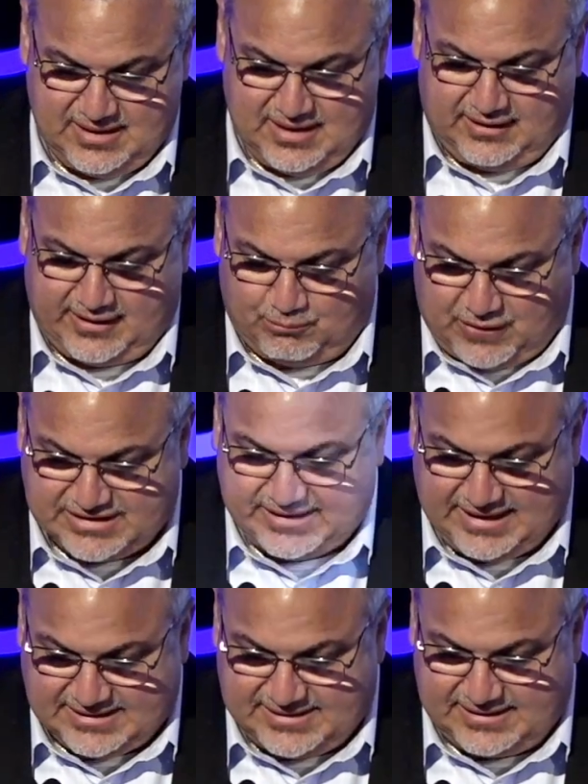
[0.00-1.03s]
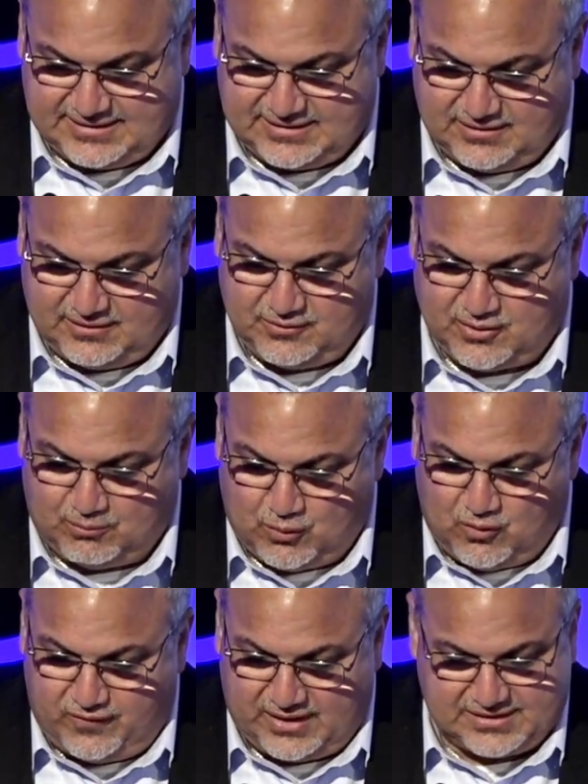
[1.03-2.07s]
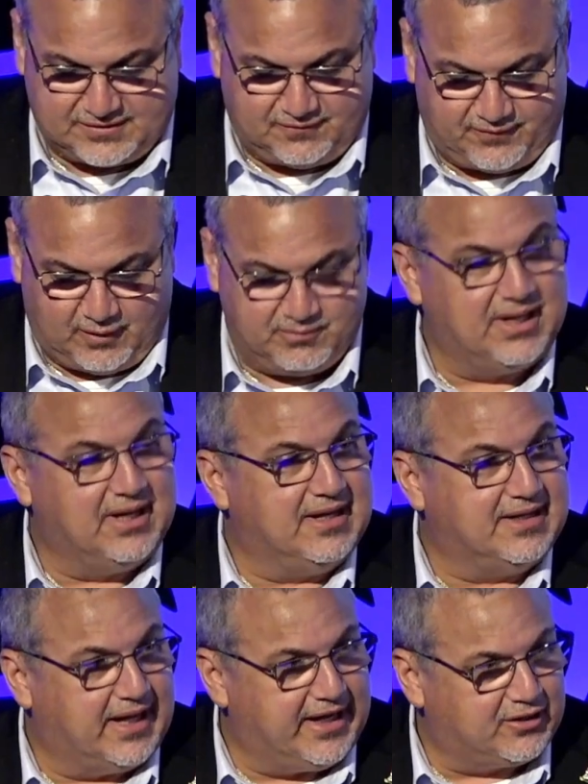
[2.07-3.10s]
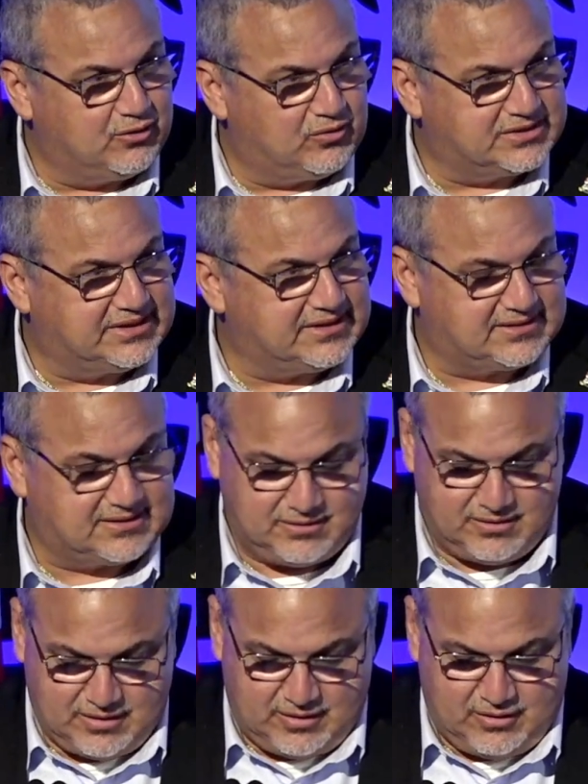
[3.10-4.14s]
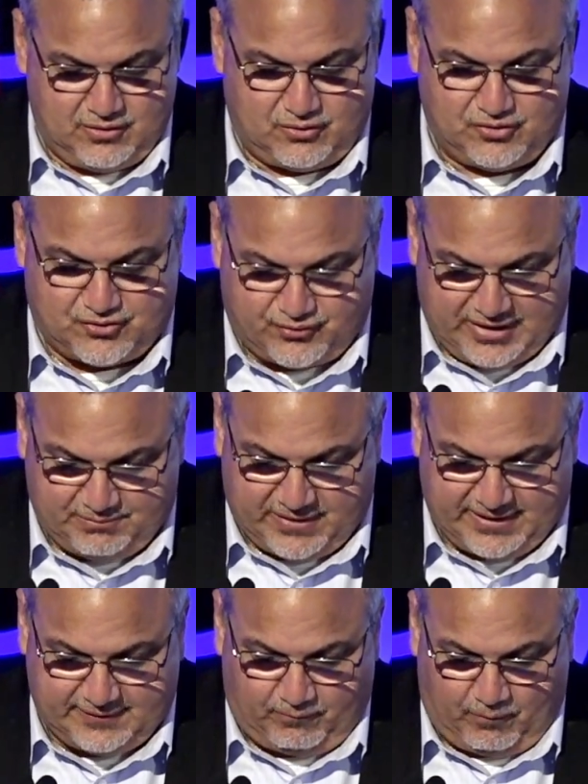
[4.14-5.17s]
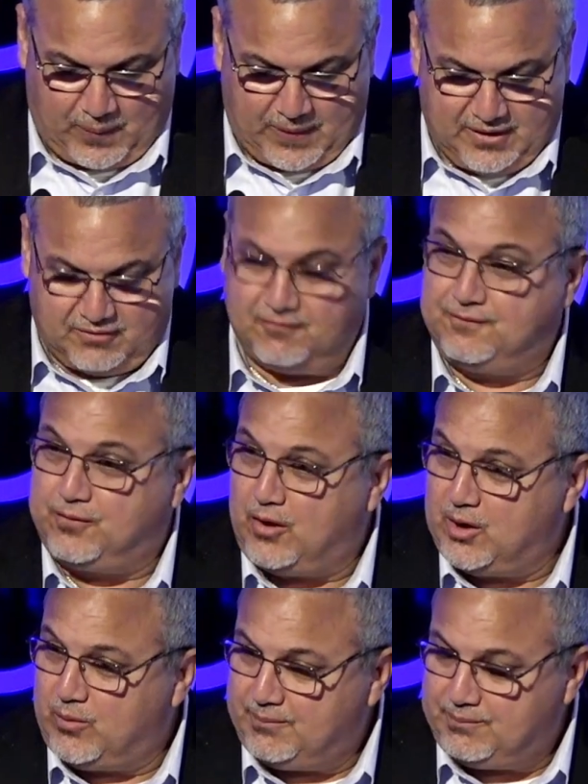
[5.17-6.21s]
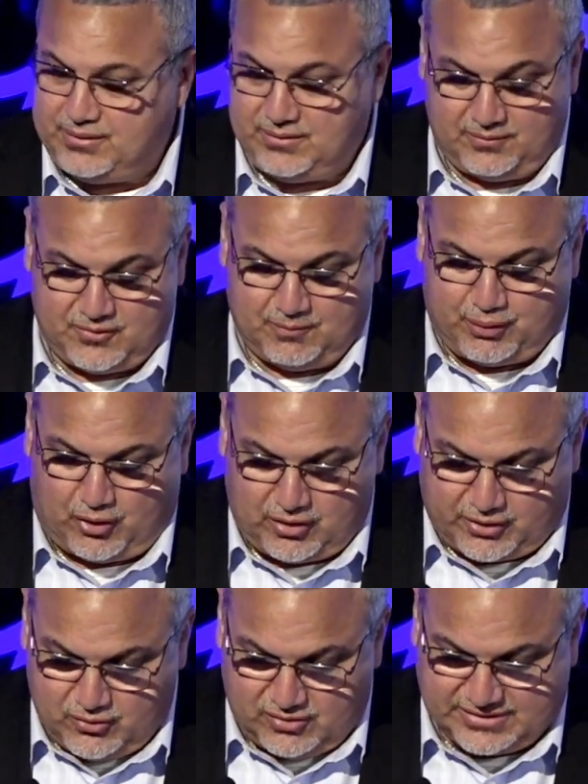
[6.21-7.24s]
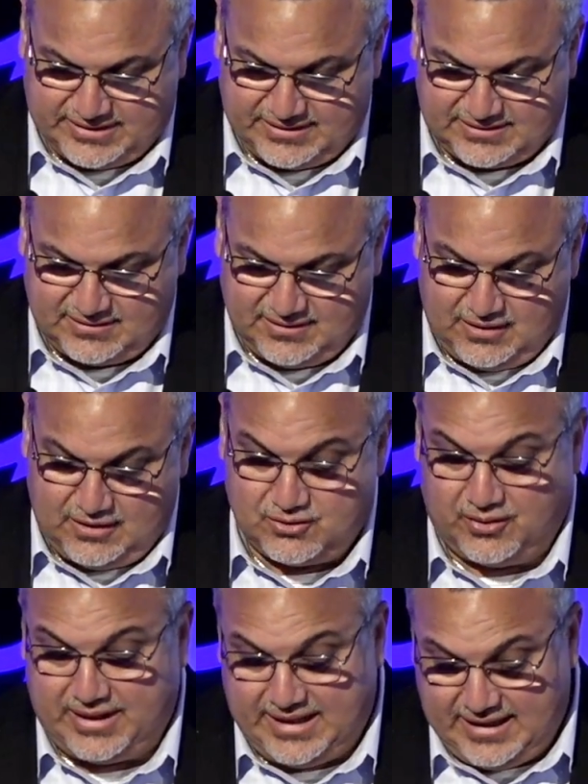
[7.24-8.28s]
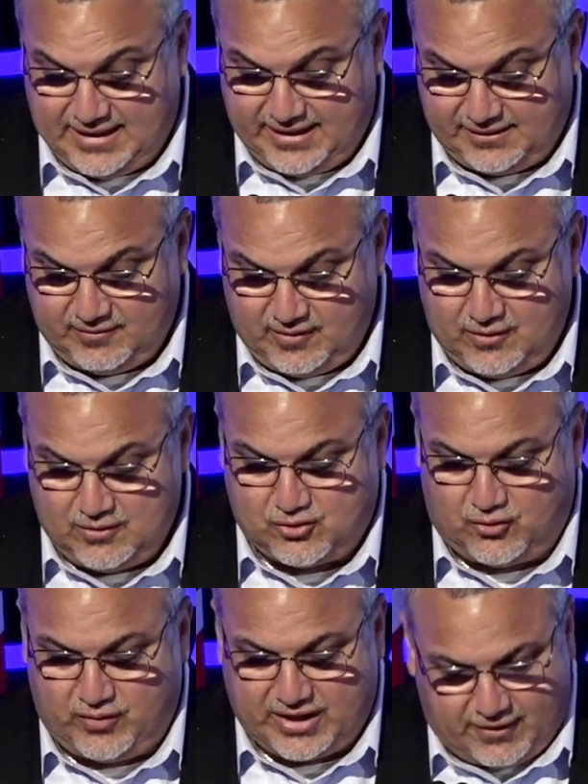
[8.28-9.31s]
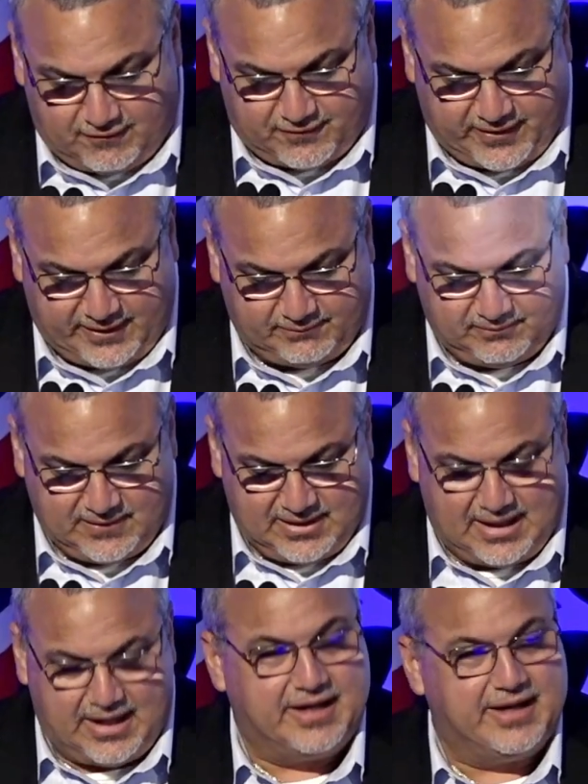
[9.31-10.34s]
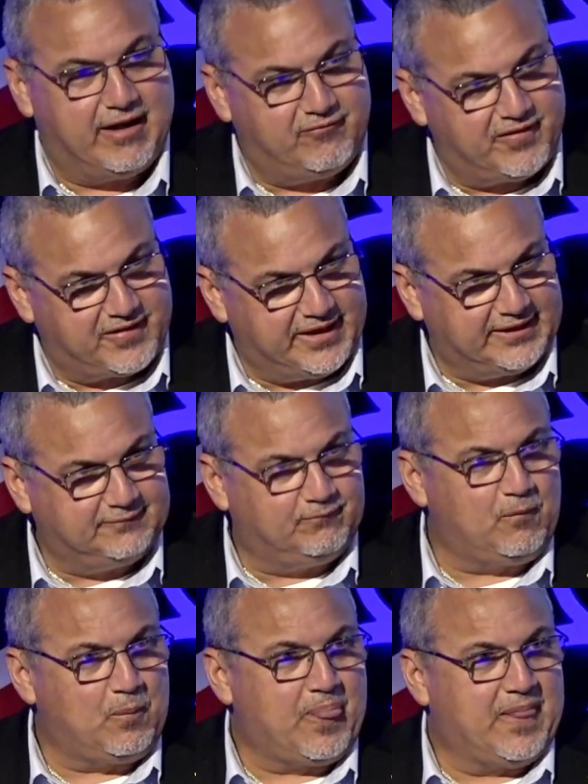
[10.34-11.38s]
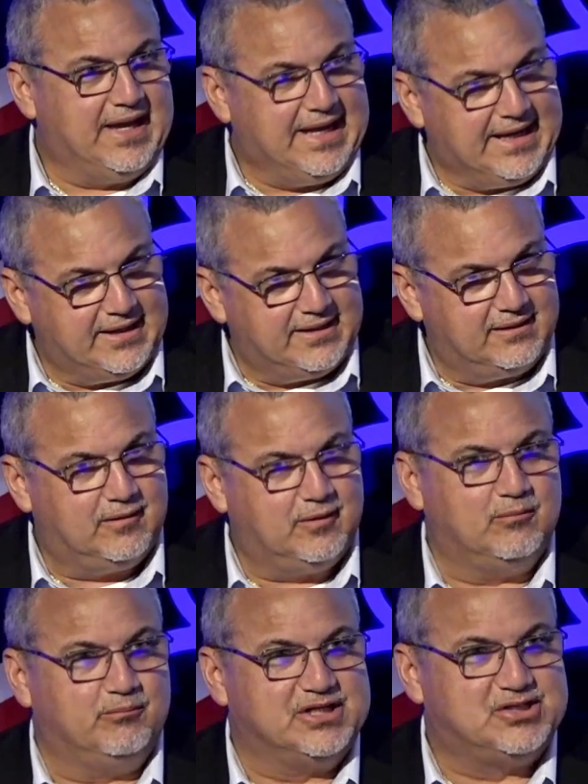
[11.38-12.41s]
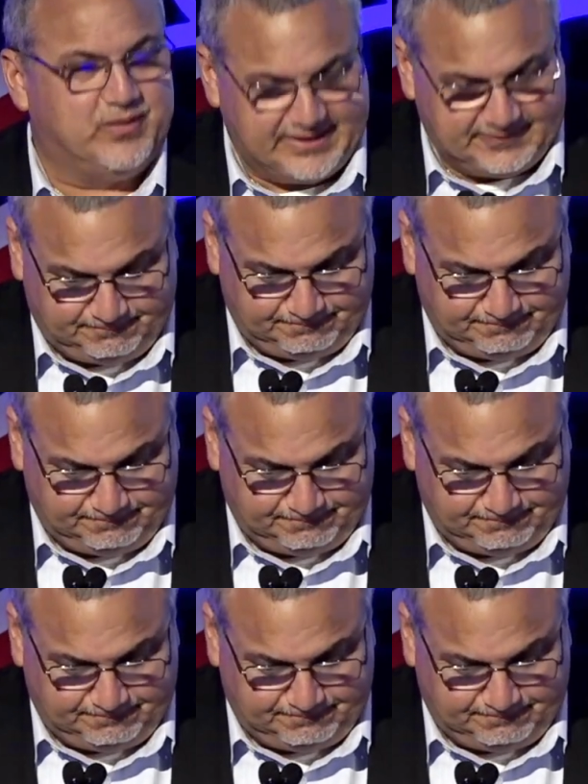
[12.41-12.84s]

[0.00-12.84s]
that must exist to move us from diagnosis to treatment, to follow-up, to prognosis, to healing, to recovery, and everything in between.